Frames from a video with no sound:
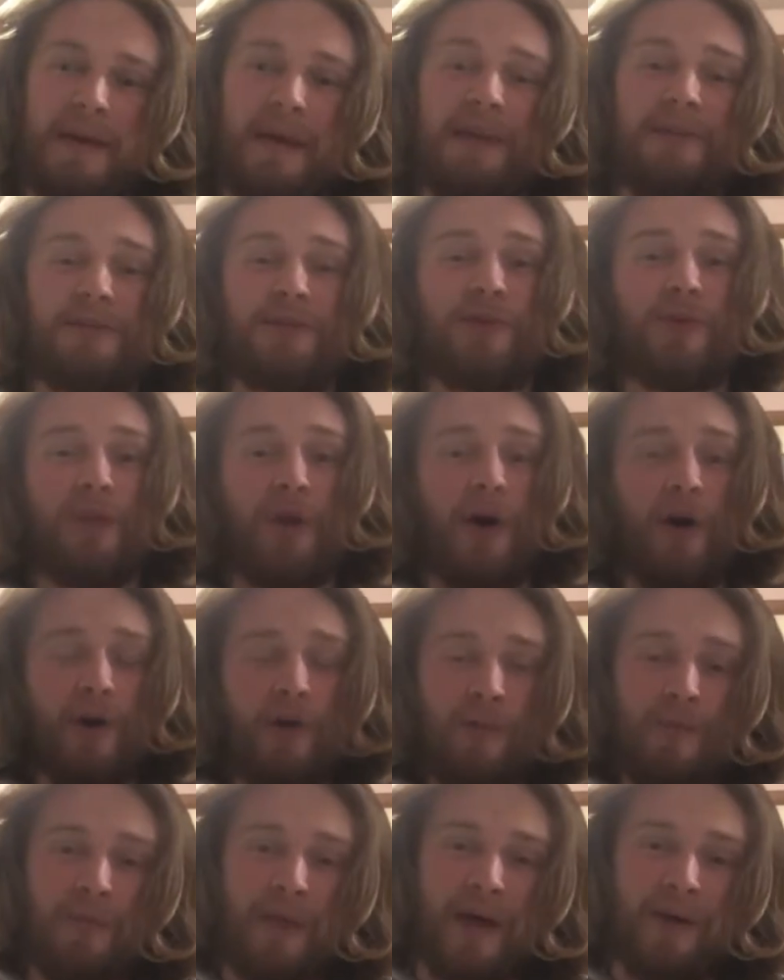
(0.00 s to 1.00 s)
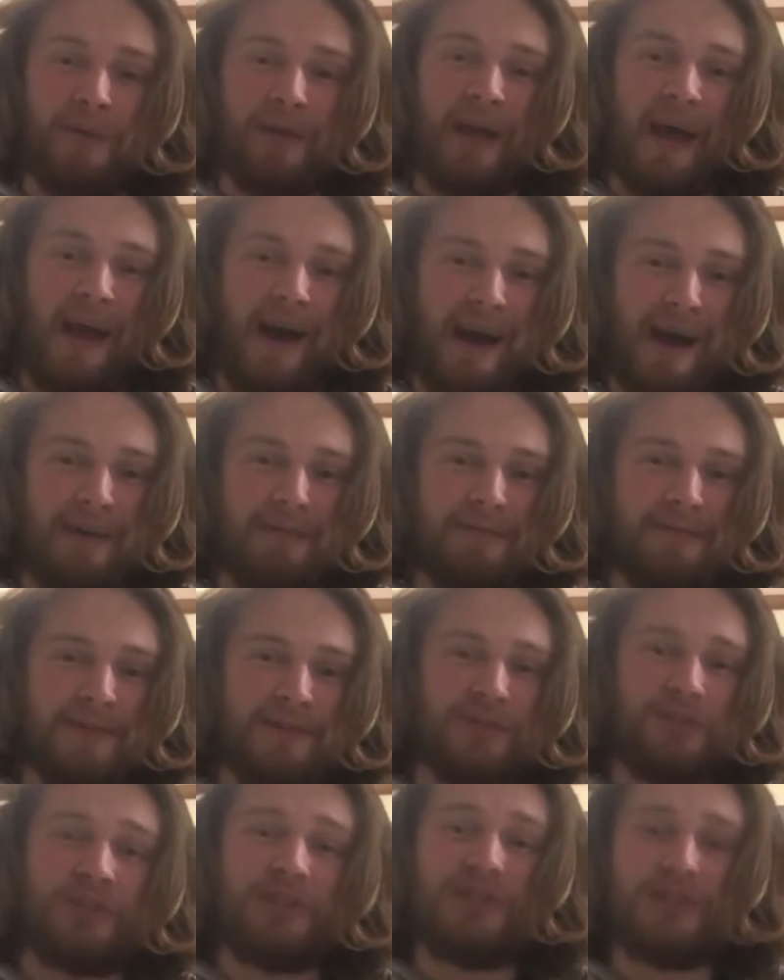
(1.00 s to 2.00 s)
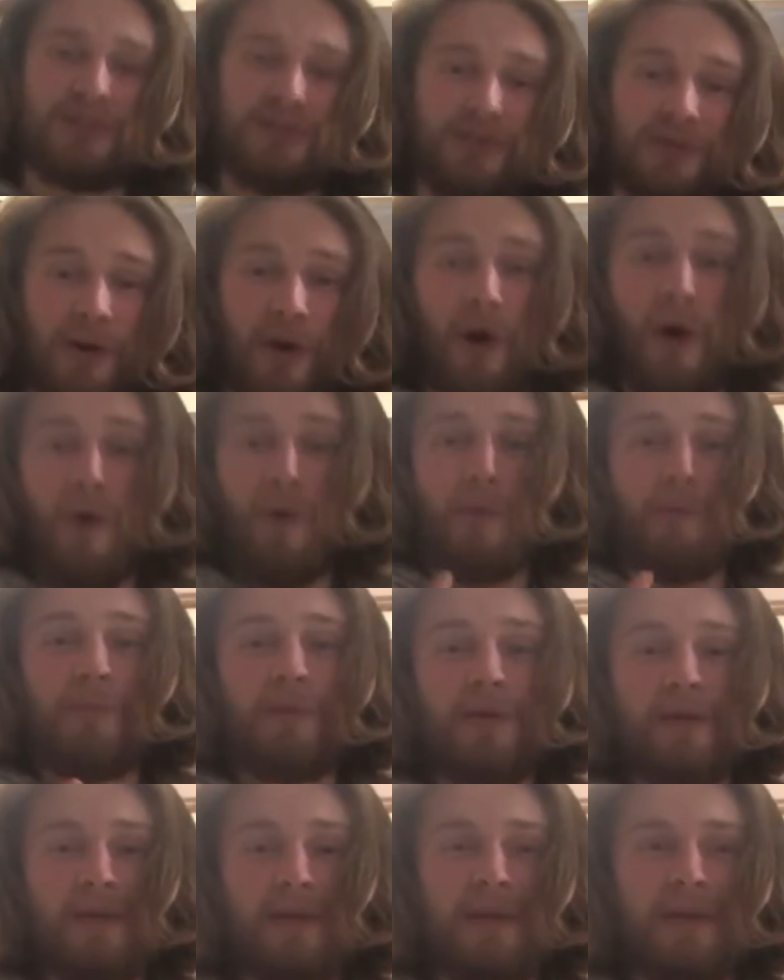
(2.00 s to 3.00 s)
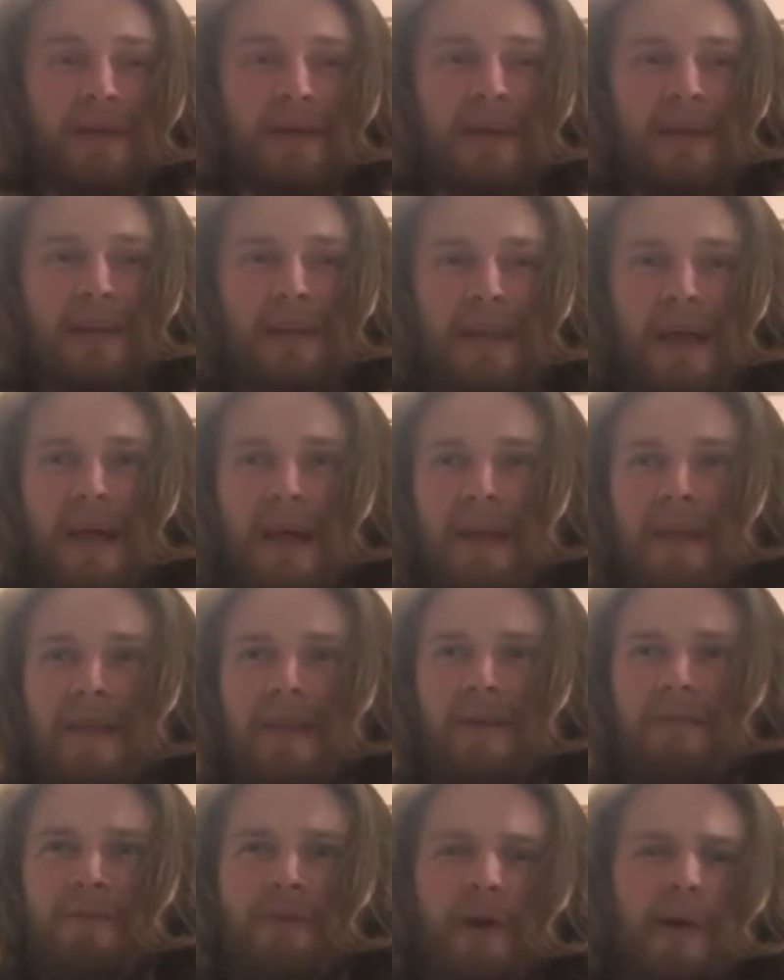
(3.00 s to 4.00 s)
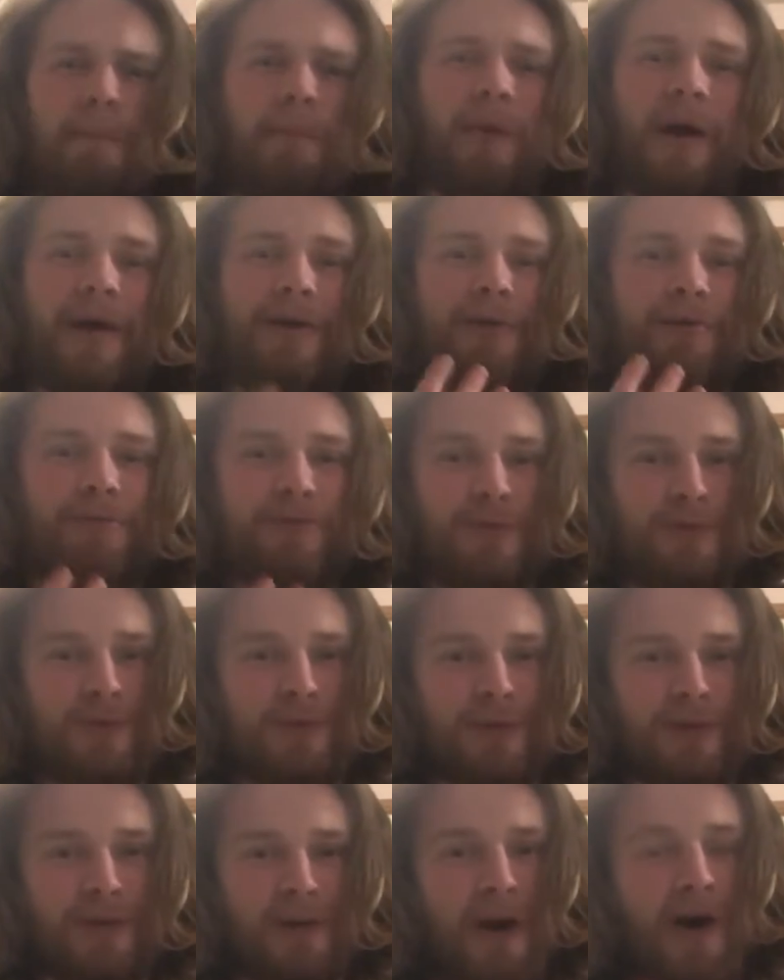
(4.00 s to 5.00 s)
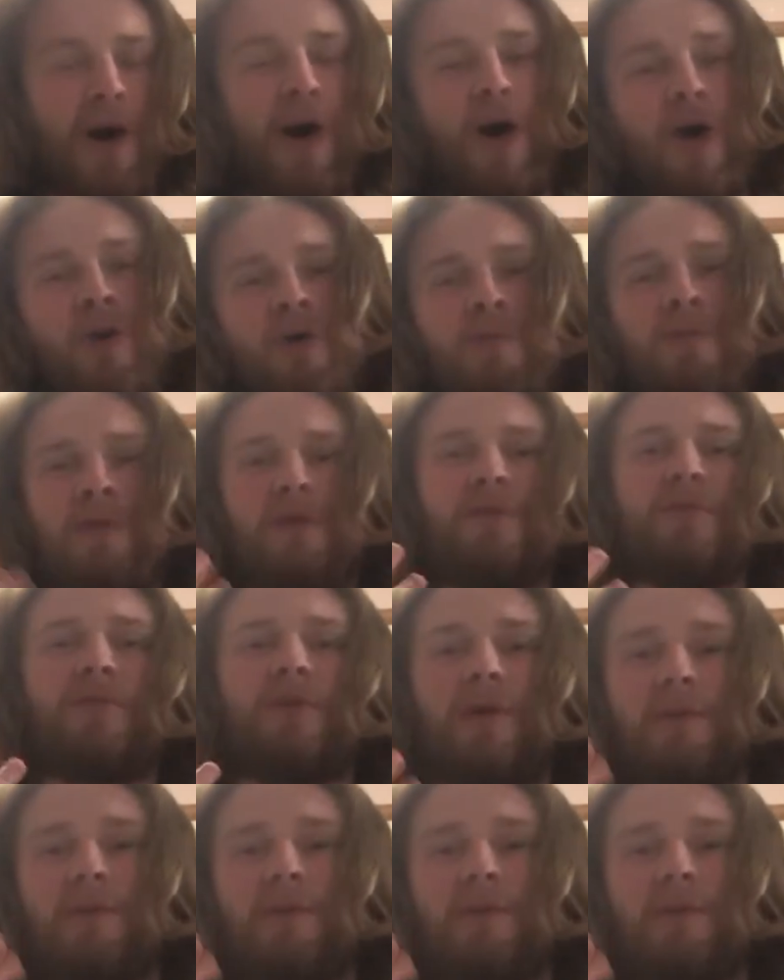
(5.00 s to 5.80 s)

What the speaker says: And so the hope that we have in Jesus, the hope that for a brighter future, a hope for